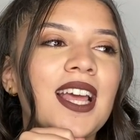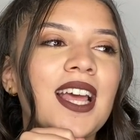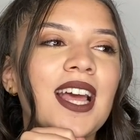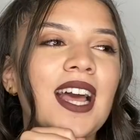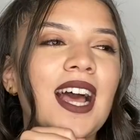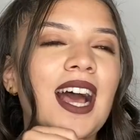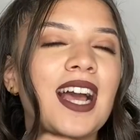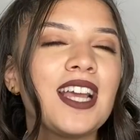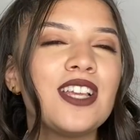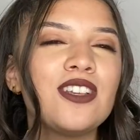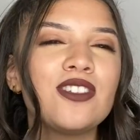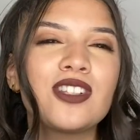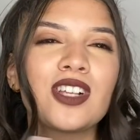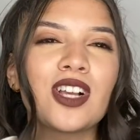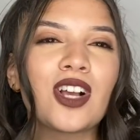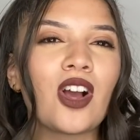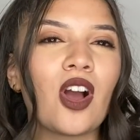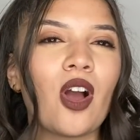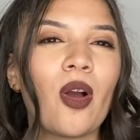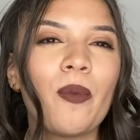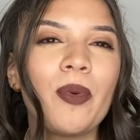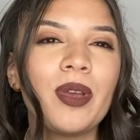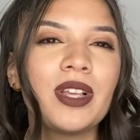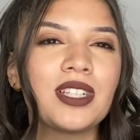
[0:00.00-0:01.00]
I used to
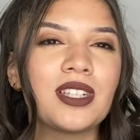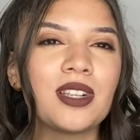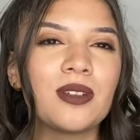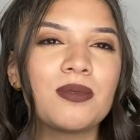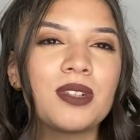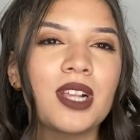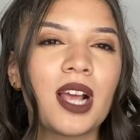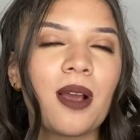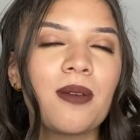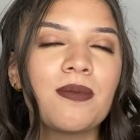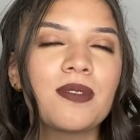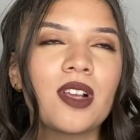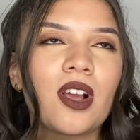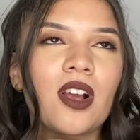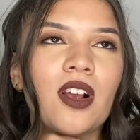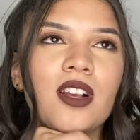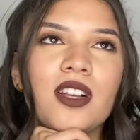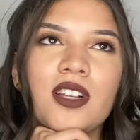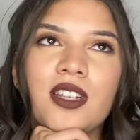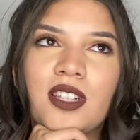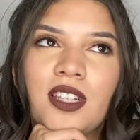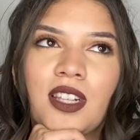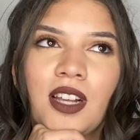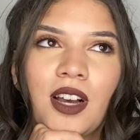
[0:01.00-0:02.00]
comment sometimes on
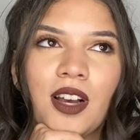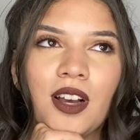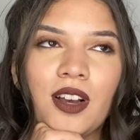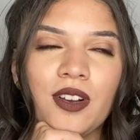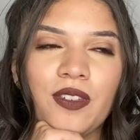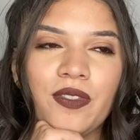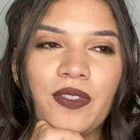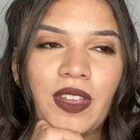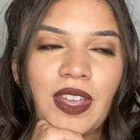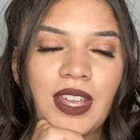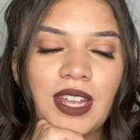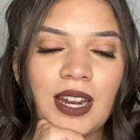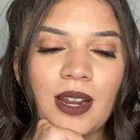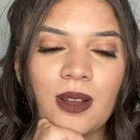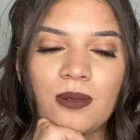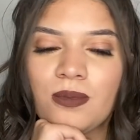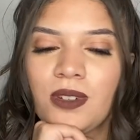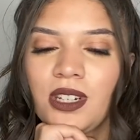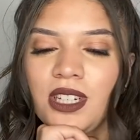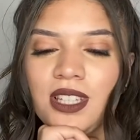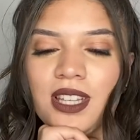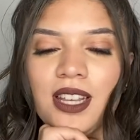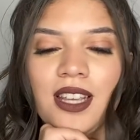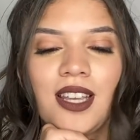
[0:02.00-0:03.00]
her stuff, and I'm
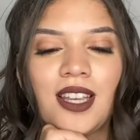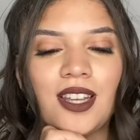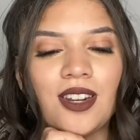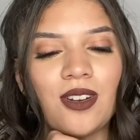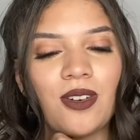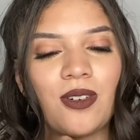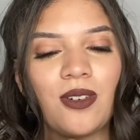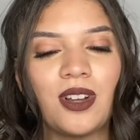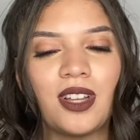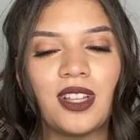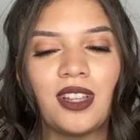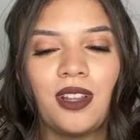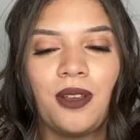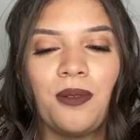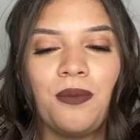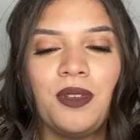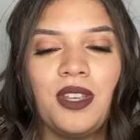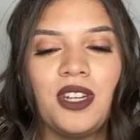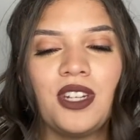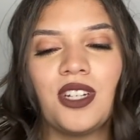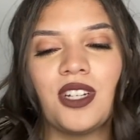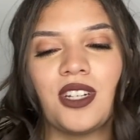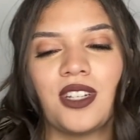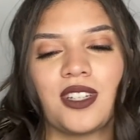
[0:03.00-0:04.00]
just like, you know what, let
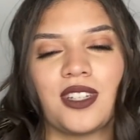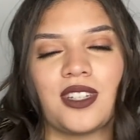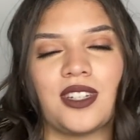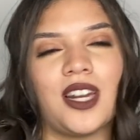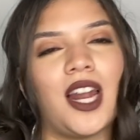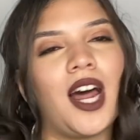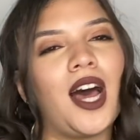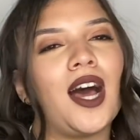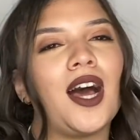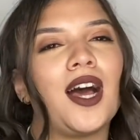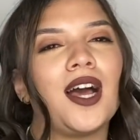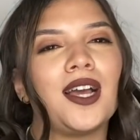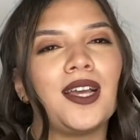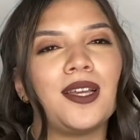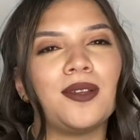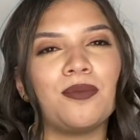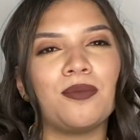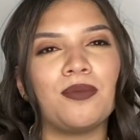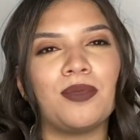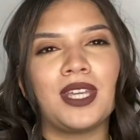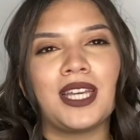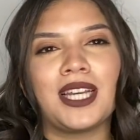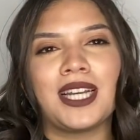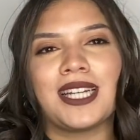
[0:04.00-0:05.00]
me just not.
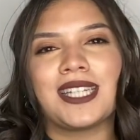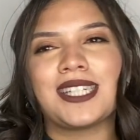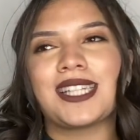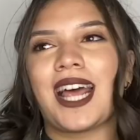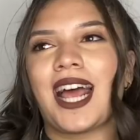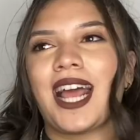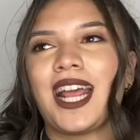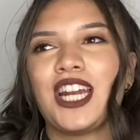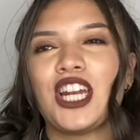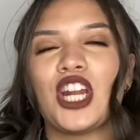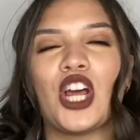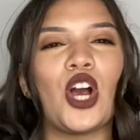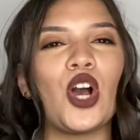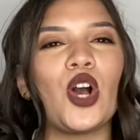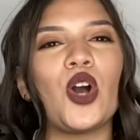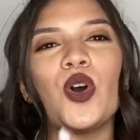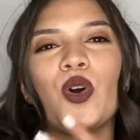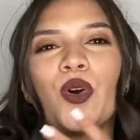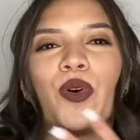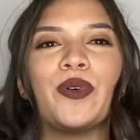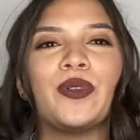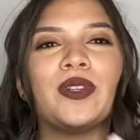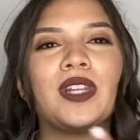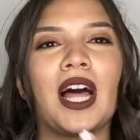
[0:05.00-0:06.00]
Because I
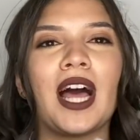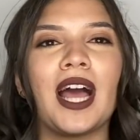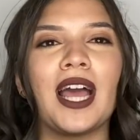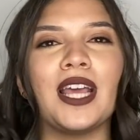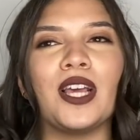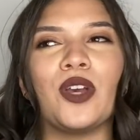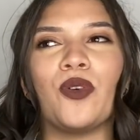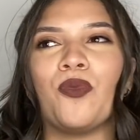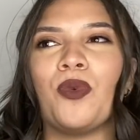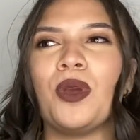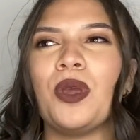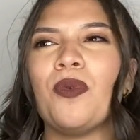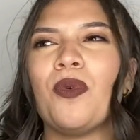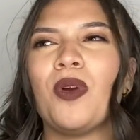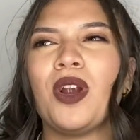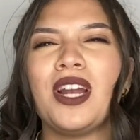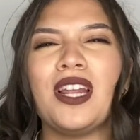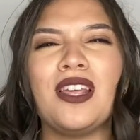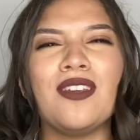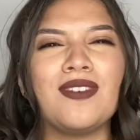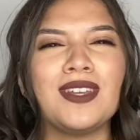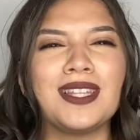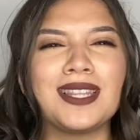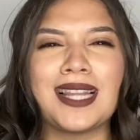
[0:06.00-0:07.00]
know, like, we weren't
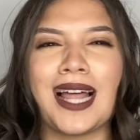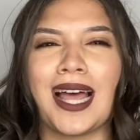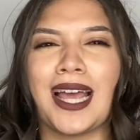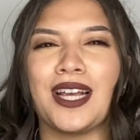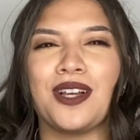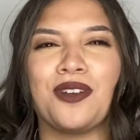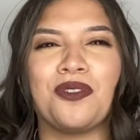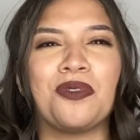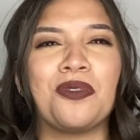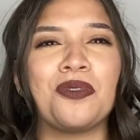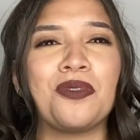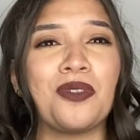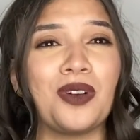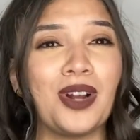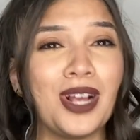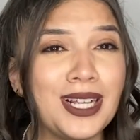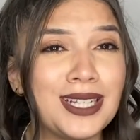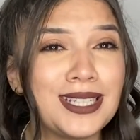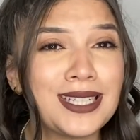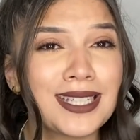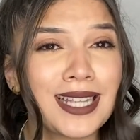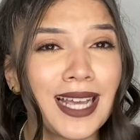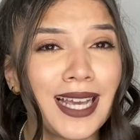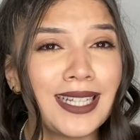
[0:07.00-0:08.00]
even, like,
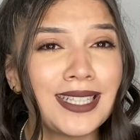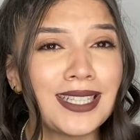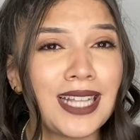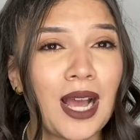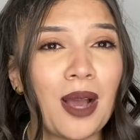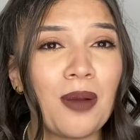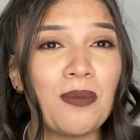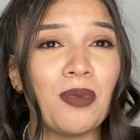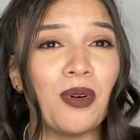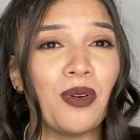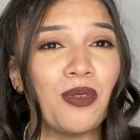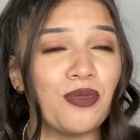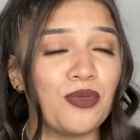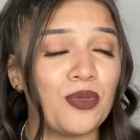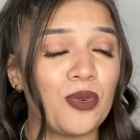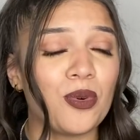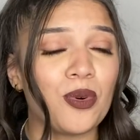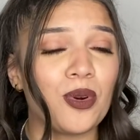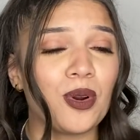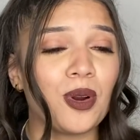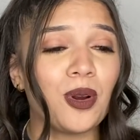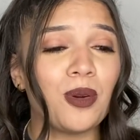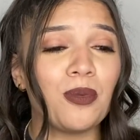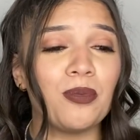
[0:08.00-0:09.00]
friends like that
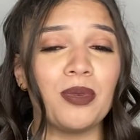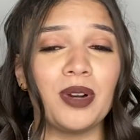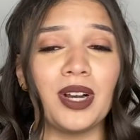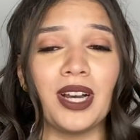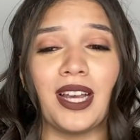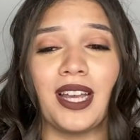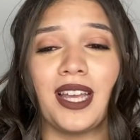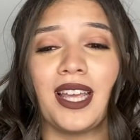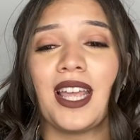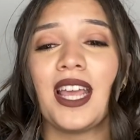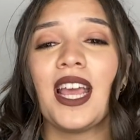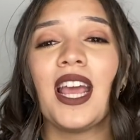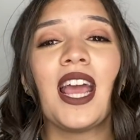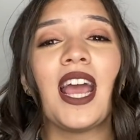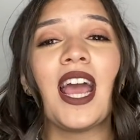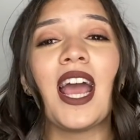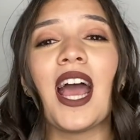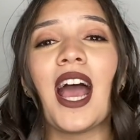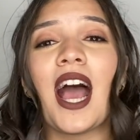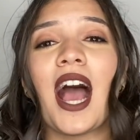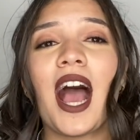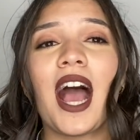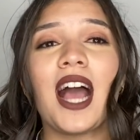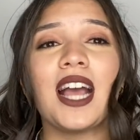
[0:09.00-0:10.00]
before, but,
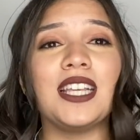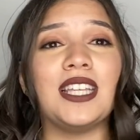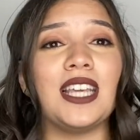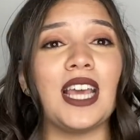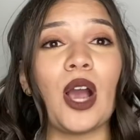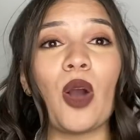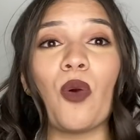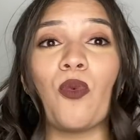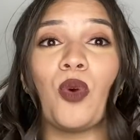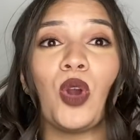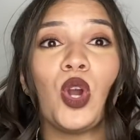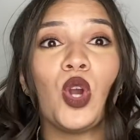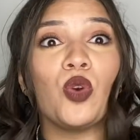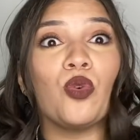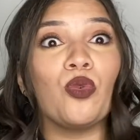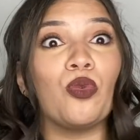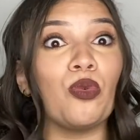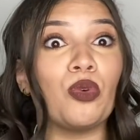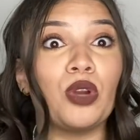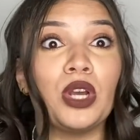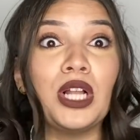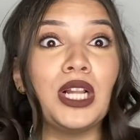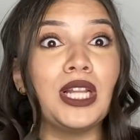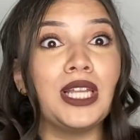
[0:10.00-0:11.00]
yeah, we're
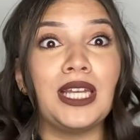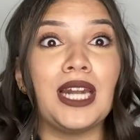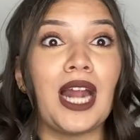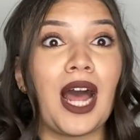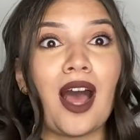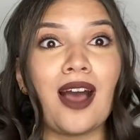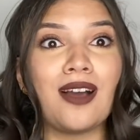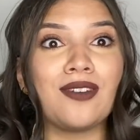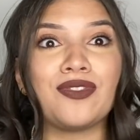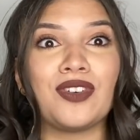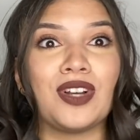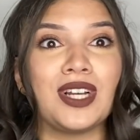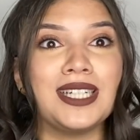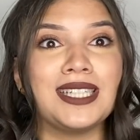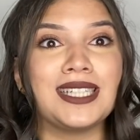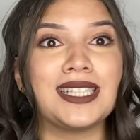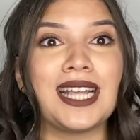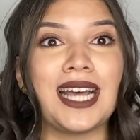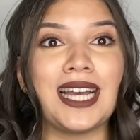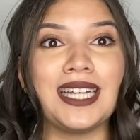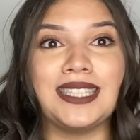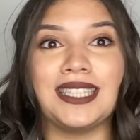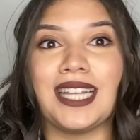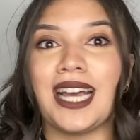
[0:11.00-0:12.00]
really not friends
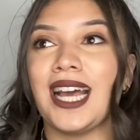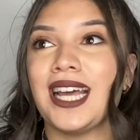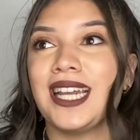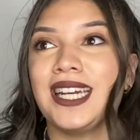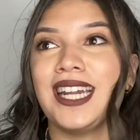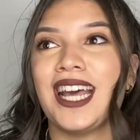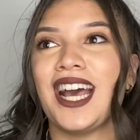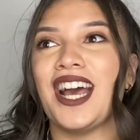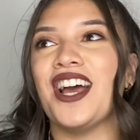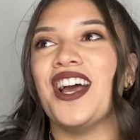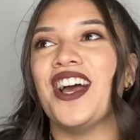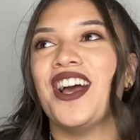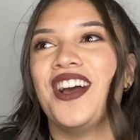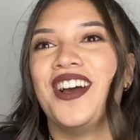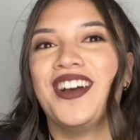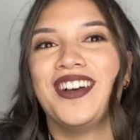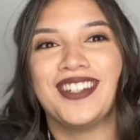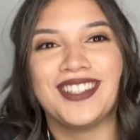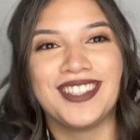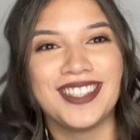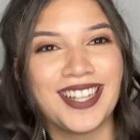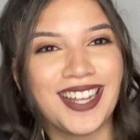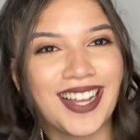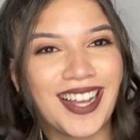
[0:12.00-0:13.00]
like that
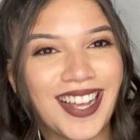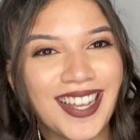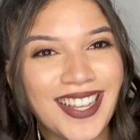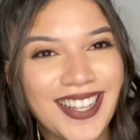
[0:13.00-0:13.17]
now.